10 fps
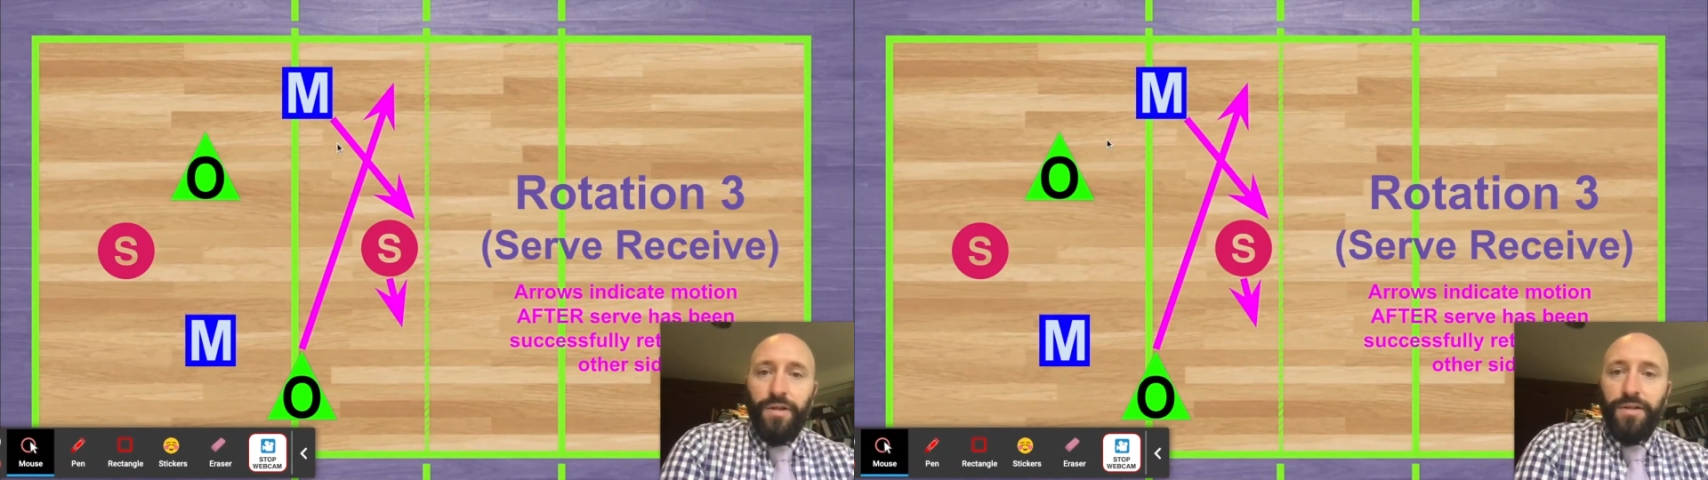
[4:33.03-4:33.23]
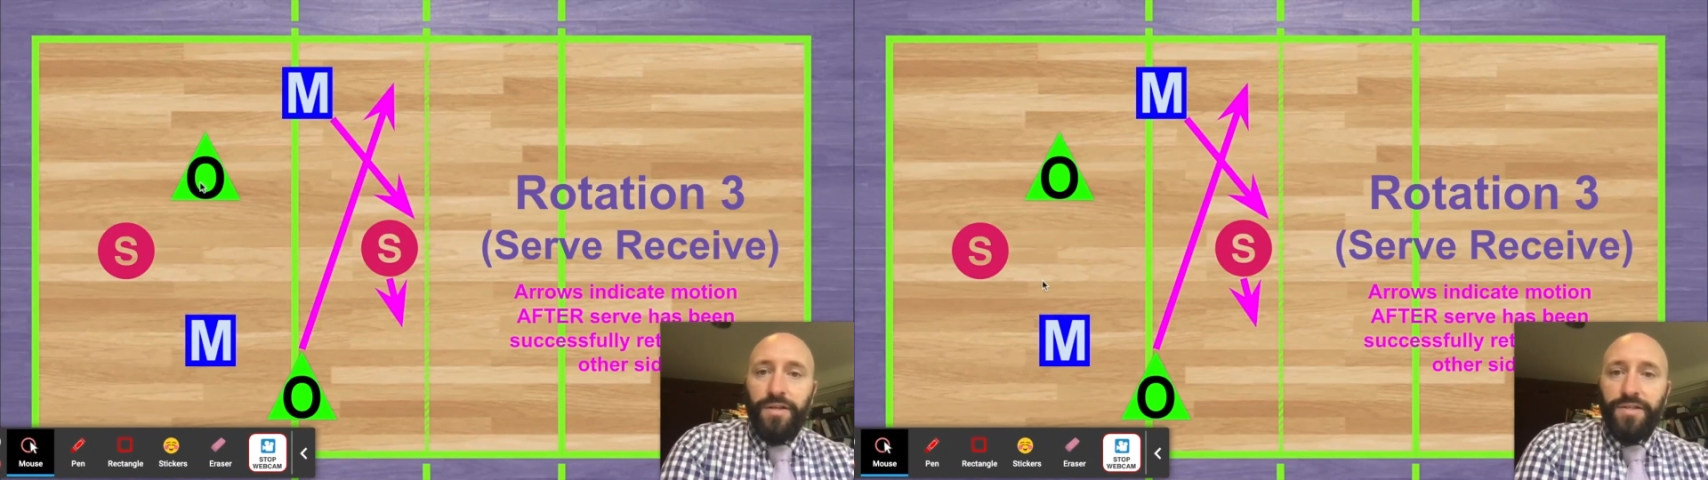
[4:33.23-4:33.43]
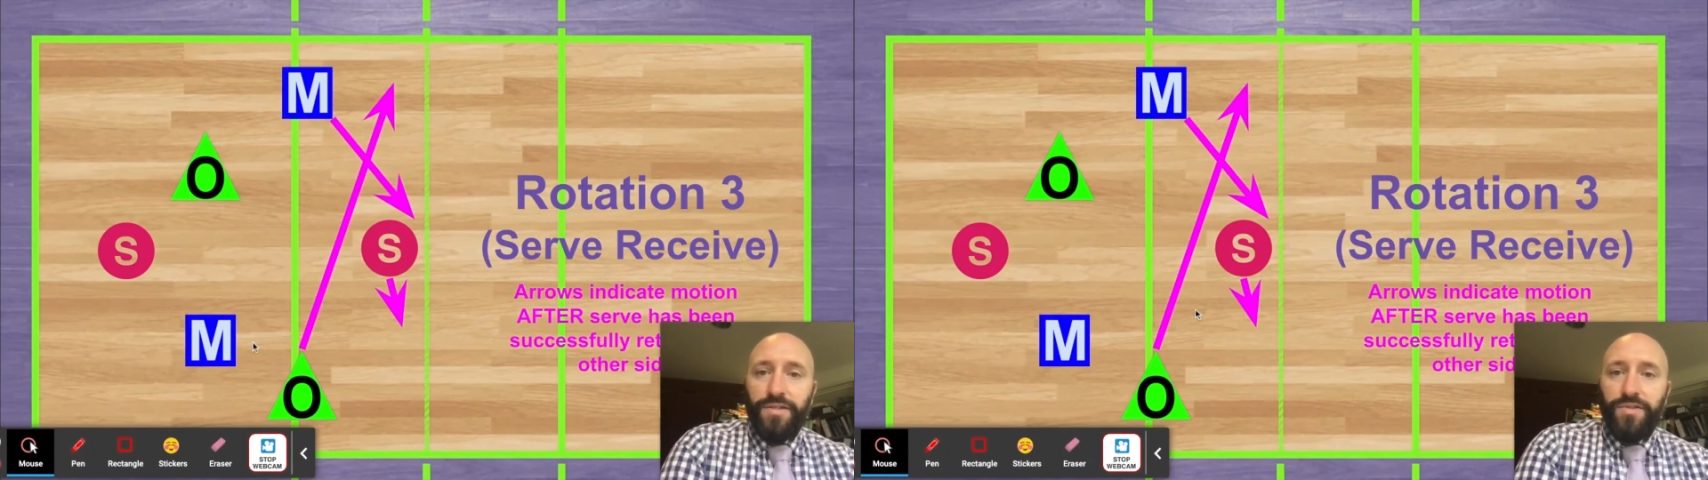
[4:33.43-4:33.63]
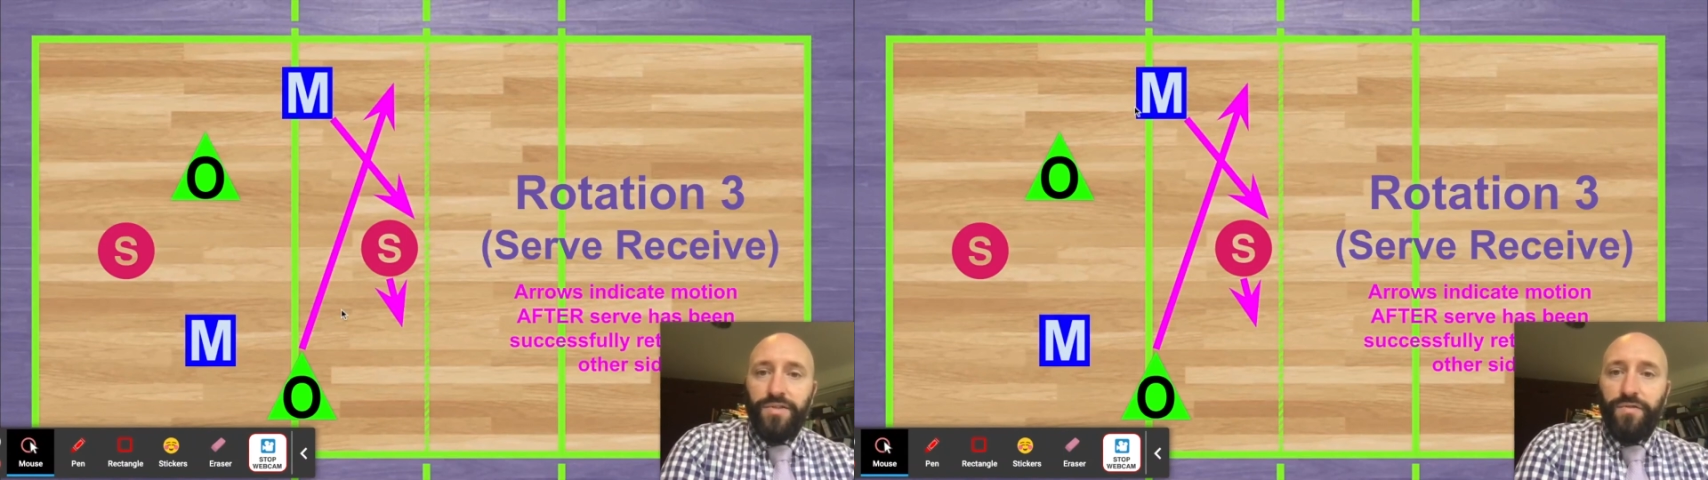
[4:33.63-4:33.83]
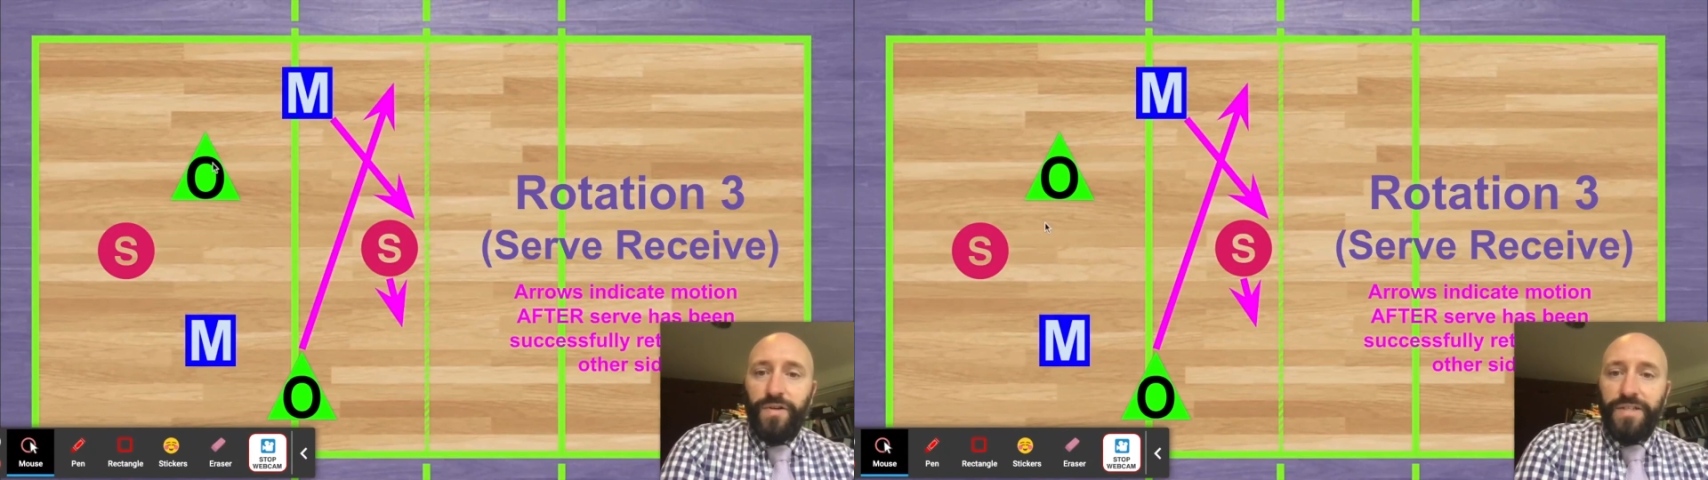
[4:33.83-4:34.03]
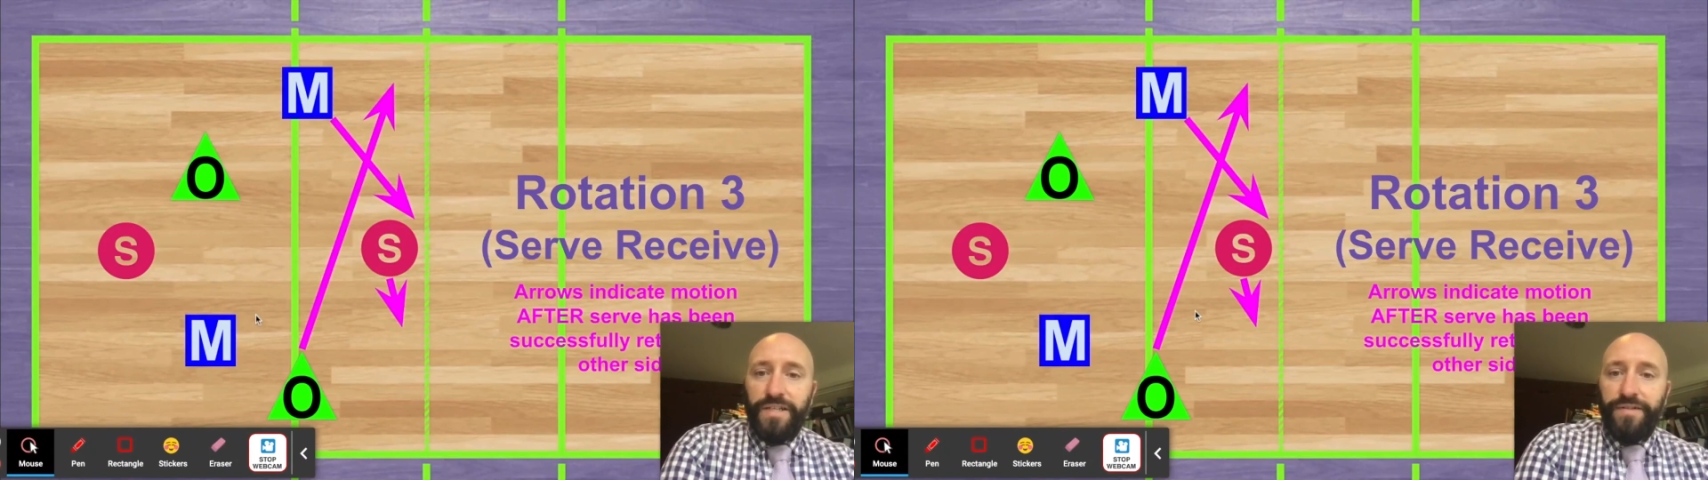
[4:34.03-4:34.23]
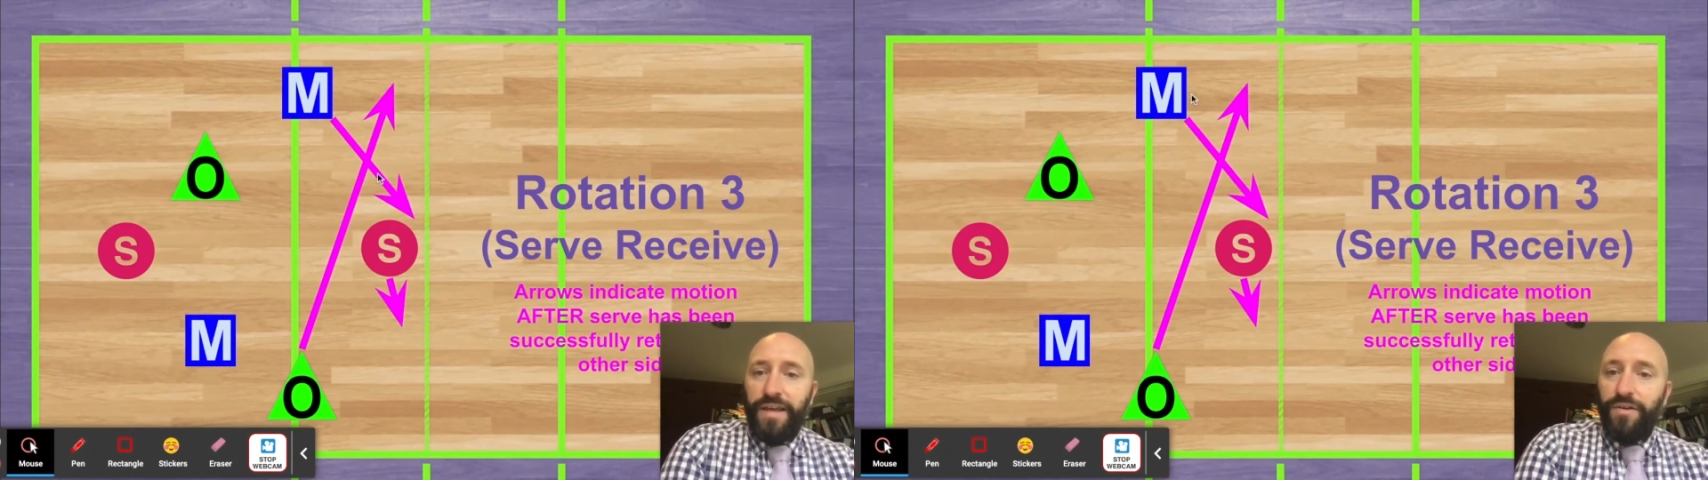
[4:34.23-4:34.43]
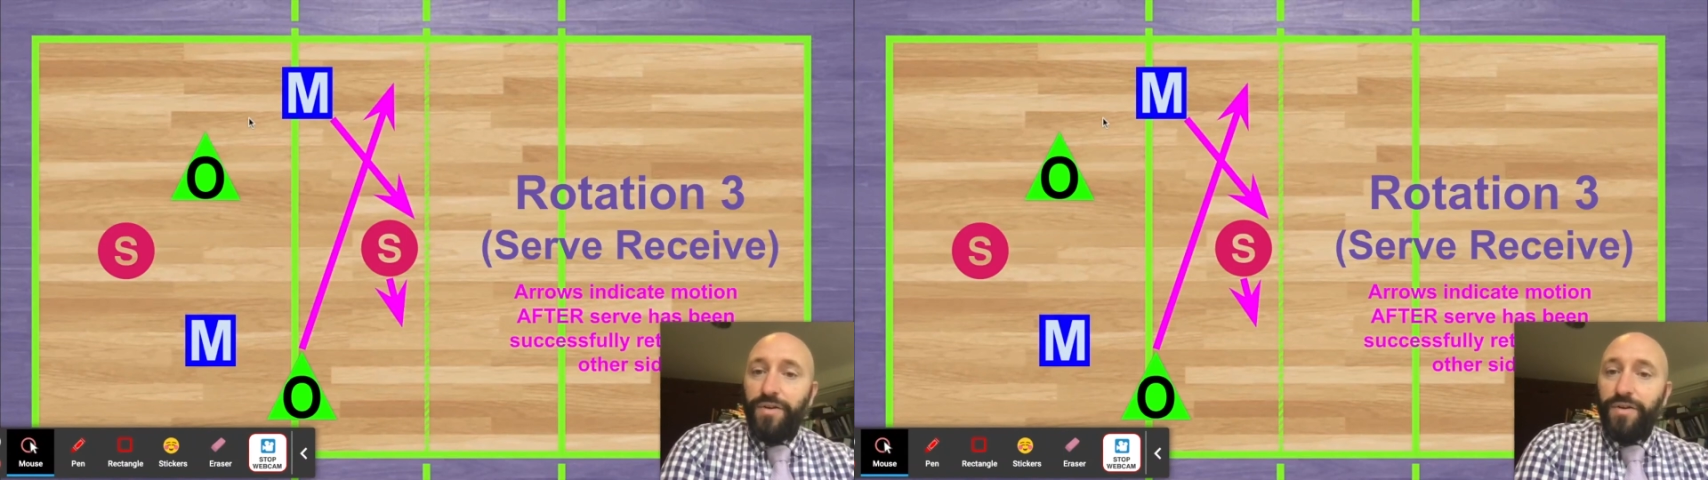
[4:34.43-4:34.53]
This serve receive kind